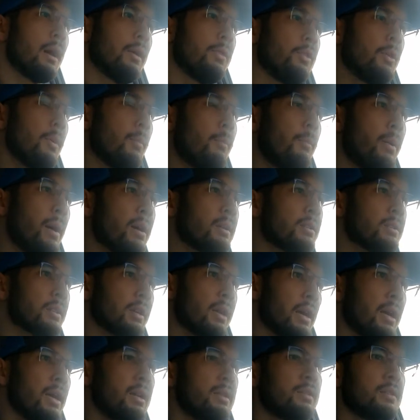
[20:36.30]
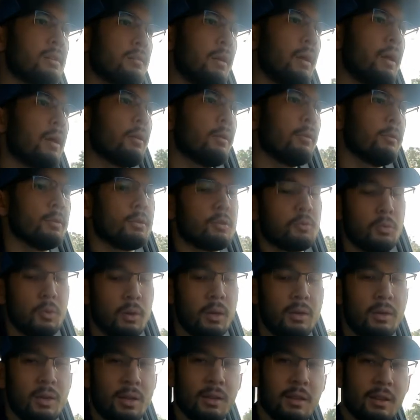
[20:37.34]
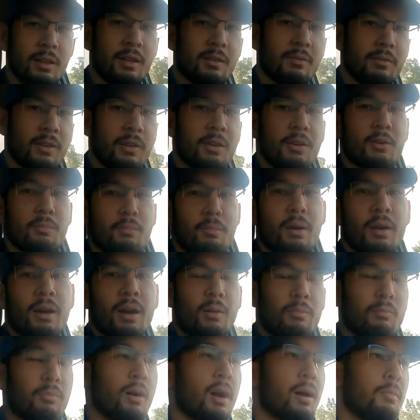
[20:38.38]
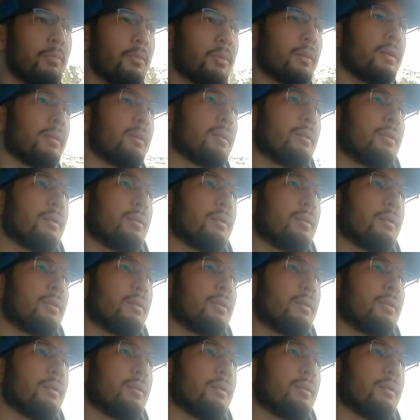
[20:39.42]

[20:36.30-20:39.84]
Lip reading: the best case scenario is really to live in your bug out property.